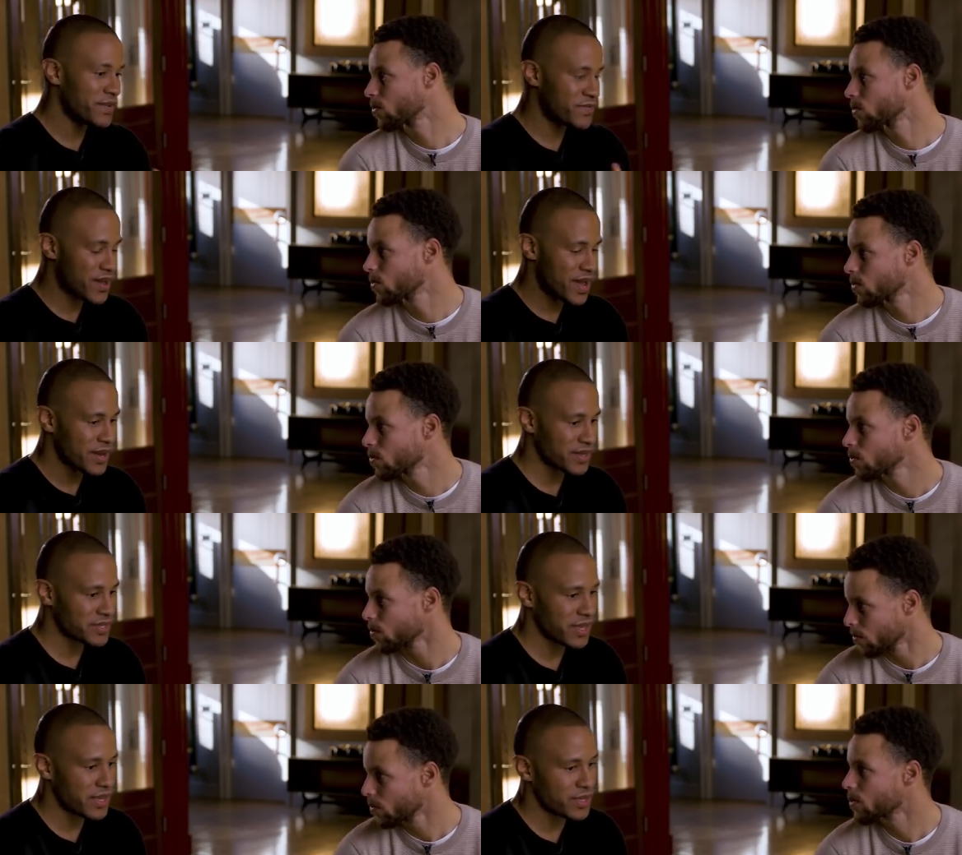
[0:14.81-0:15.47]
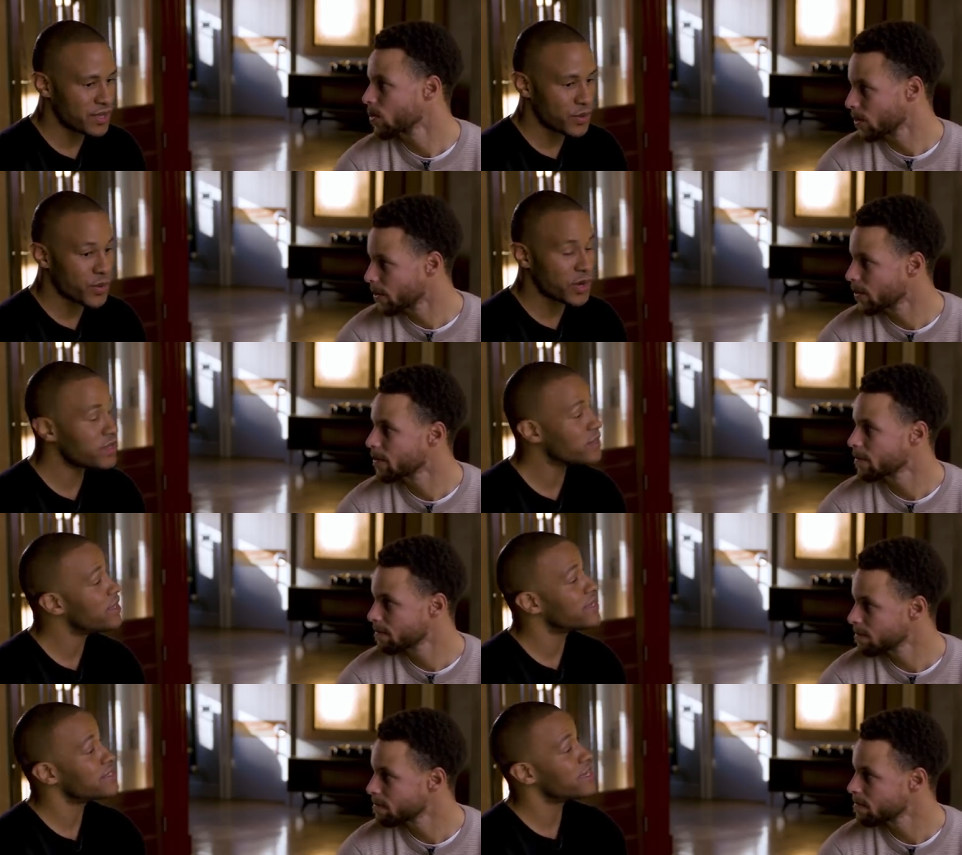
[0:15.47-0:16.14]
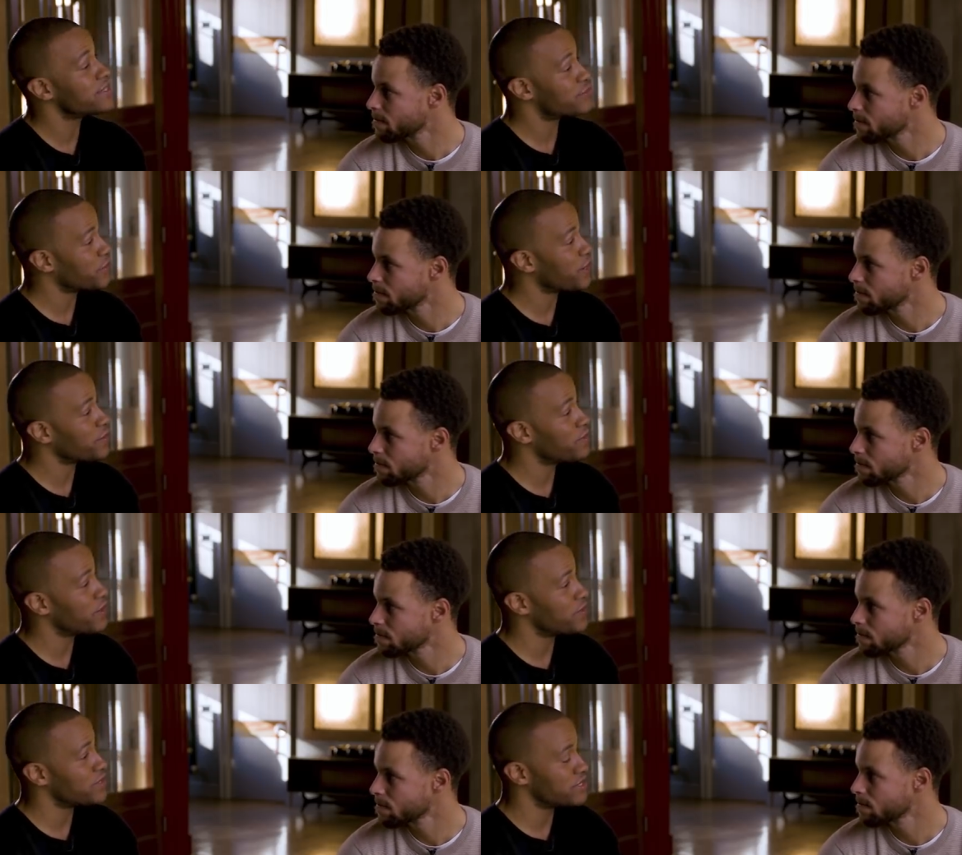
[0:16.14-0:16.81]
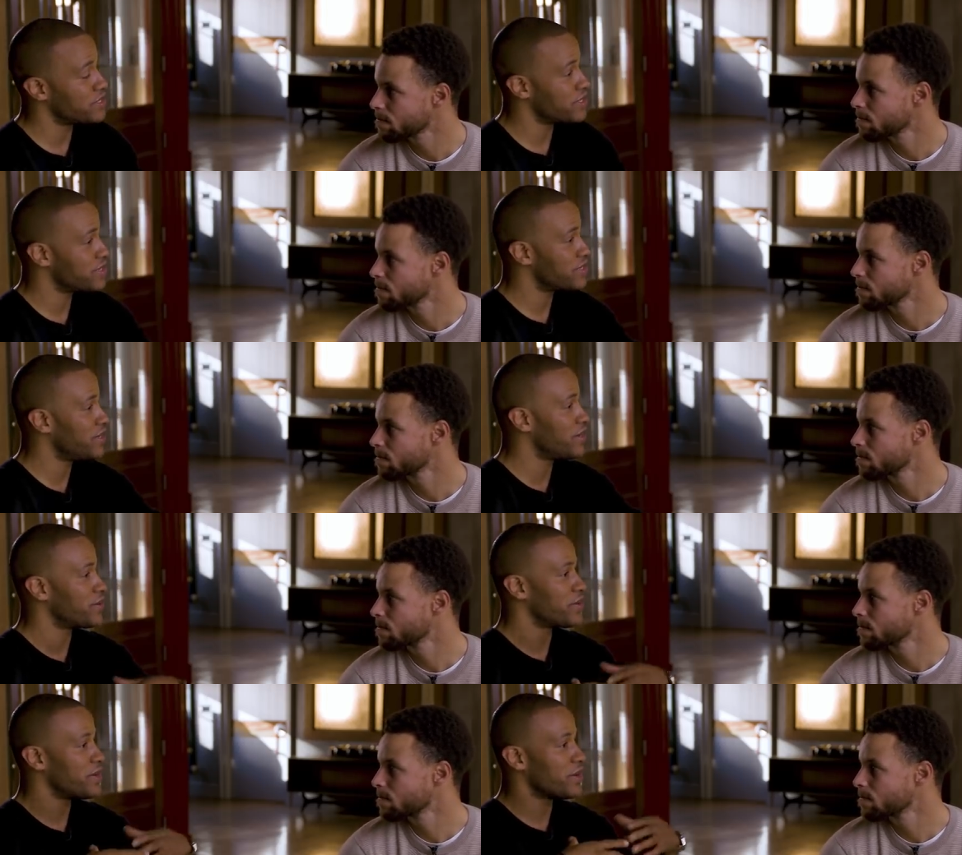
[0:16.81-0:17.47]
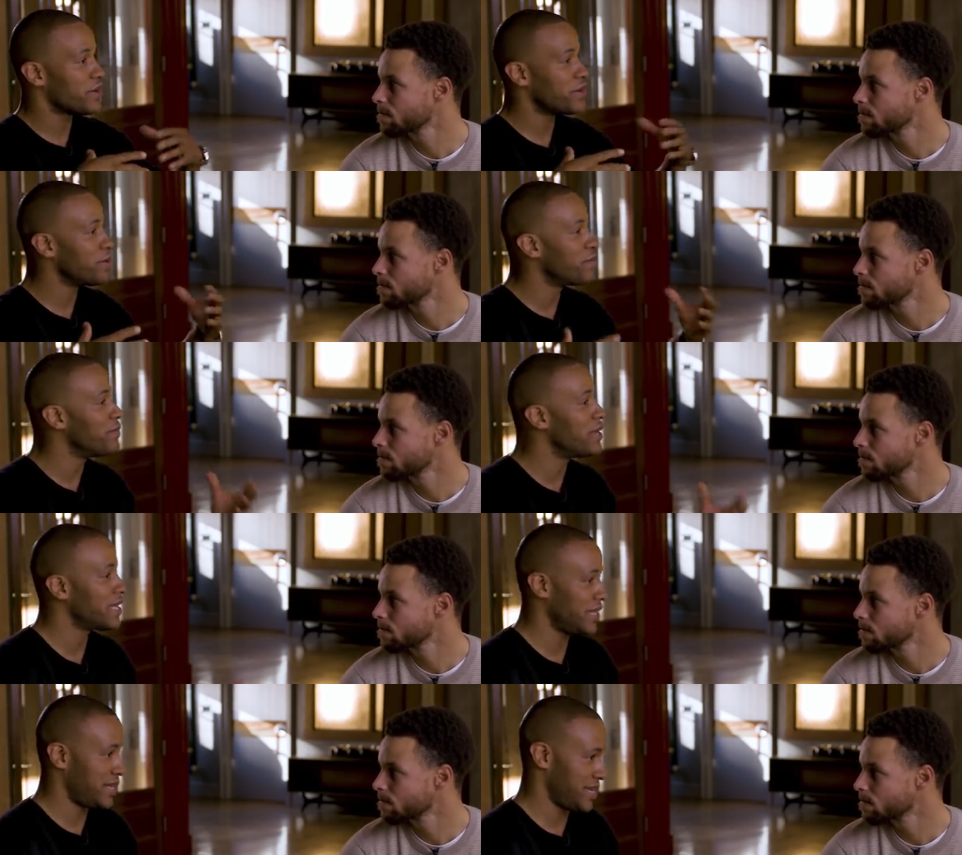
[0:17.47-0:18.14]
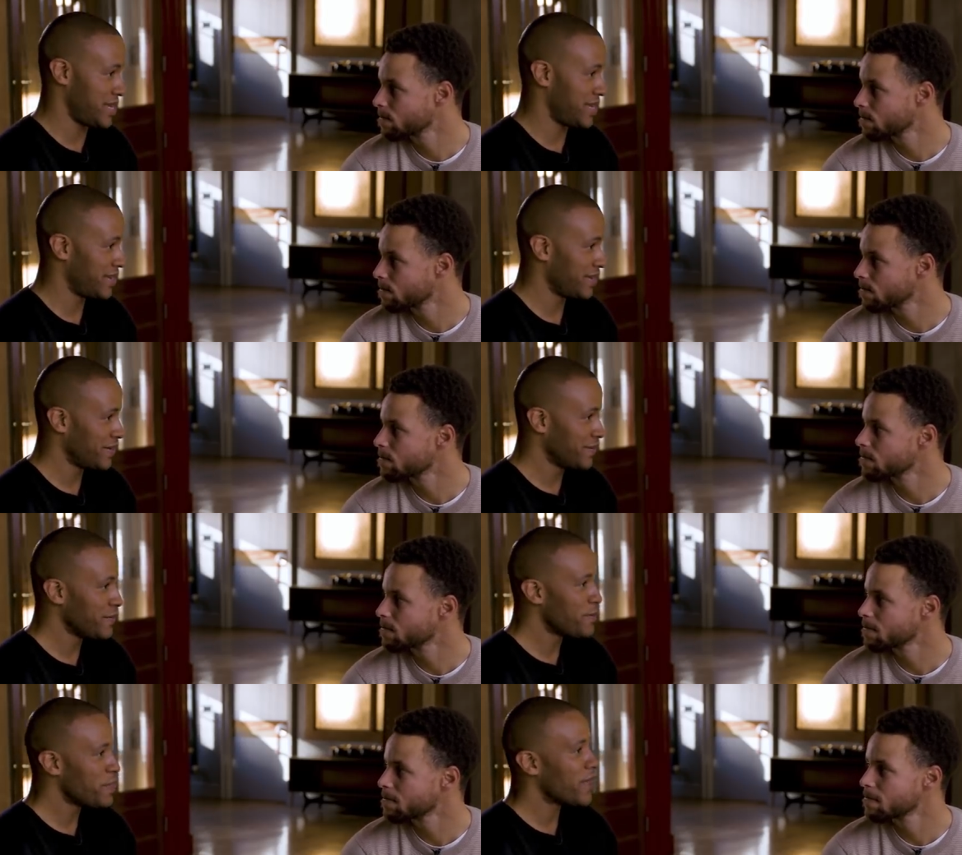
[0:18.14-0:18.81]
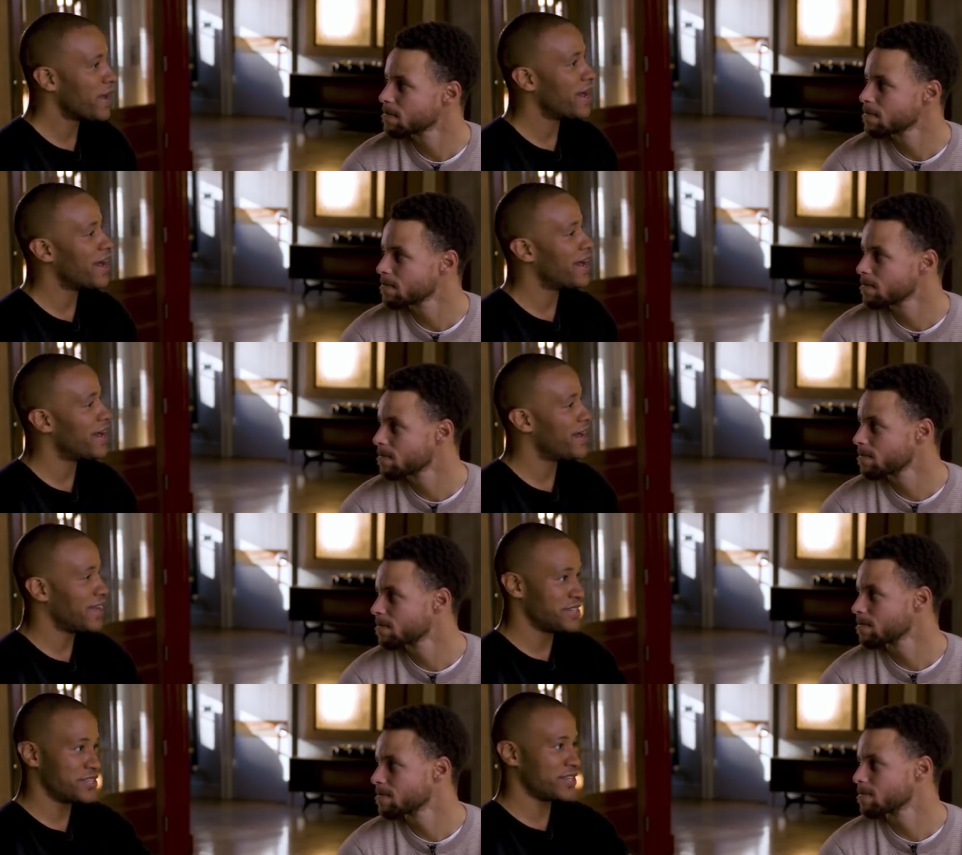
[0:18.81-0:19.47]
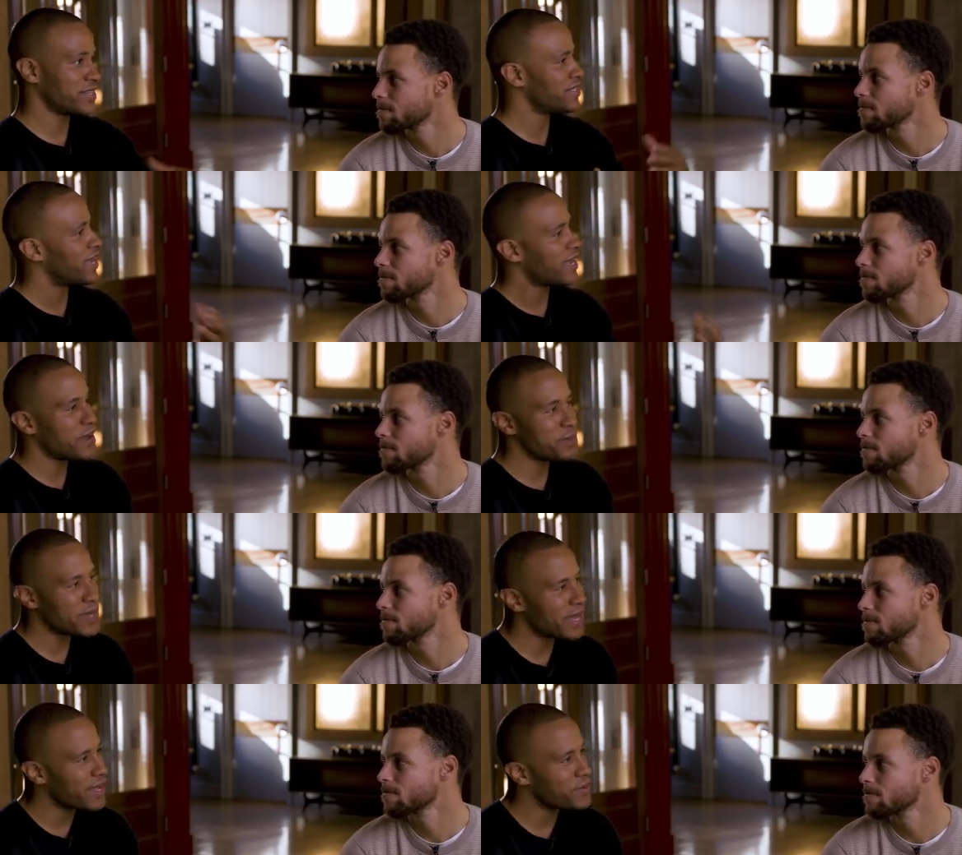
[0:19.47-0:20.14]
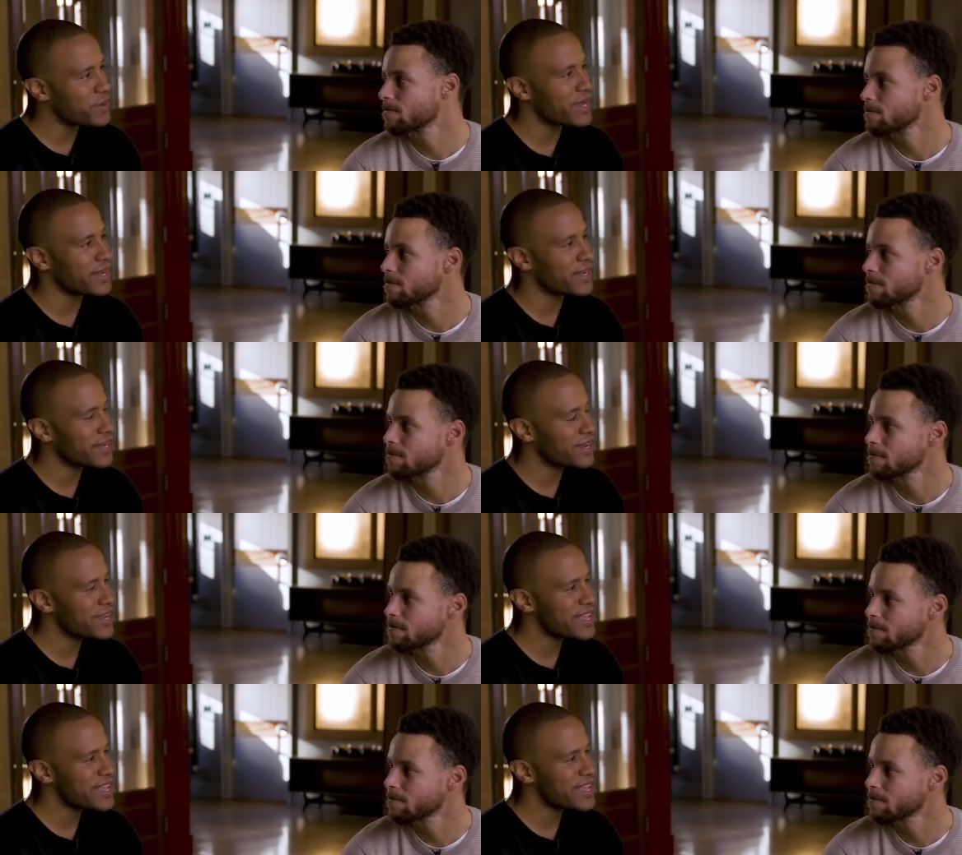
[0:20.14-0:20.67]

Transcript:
Speaker 1: in Fox, and you know, one of the things that struck me was just you know your humility, uh, and just like I'm like, wait,